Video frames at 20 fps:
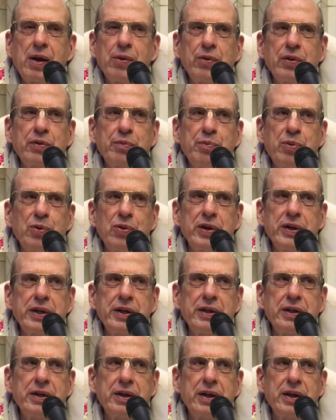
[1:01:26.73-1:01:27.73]
was born
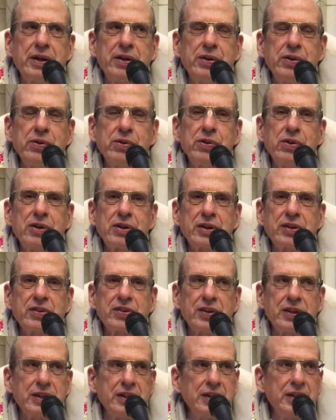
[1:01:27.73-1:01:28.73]
in New York
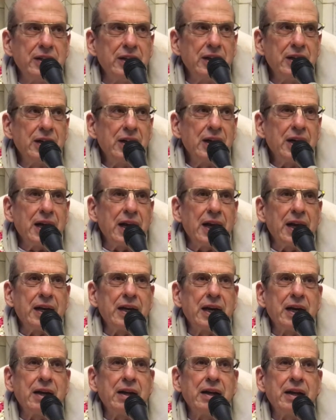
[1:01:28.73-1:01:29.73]
City,
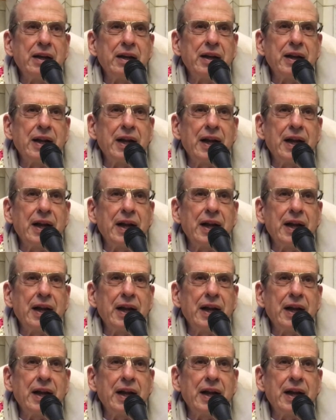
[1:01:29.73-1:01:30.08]
and I